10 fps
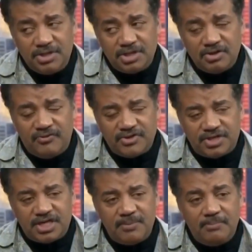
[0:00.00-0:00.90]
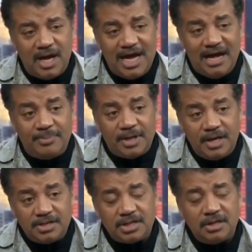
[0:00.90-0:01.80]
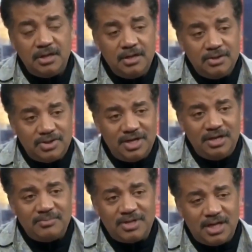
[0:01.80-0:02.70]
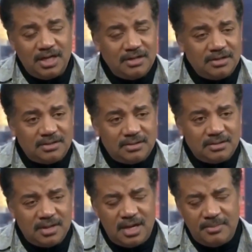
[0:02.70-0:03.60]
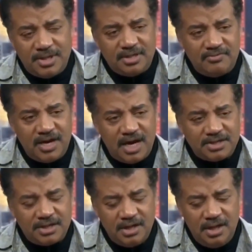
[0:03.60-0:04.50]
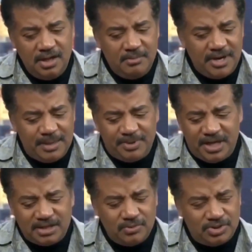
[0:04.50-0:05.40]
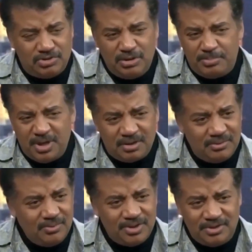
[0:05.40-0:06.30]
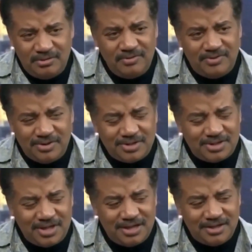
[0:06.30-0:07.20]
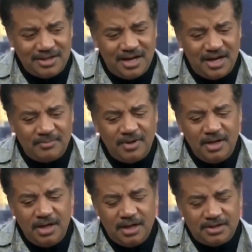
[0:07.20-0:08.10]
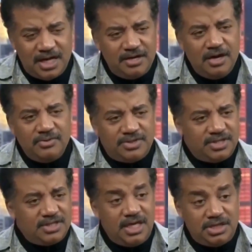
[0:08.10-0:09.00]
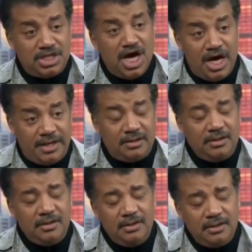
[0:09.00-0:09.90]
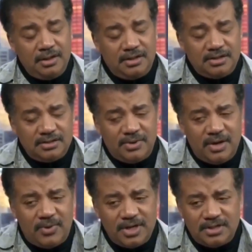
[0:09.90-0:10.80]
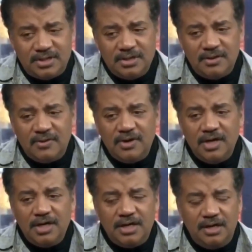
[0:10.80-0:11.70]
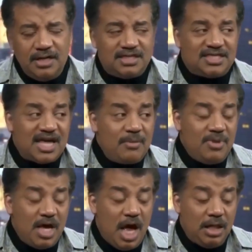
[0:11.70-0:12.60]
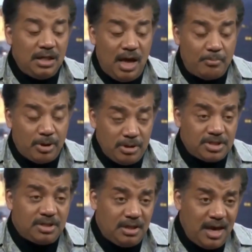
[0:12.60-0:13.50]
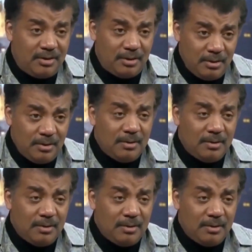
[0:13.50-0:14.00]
admissions office sent my application to him to get his comment and reaction. My application was dripping with the universe at the time because I'd known since age nine that this is what I wanted to do. He then sent me a, a personal letter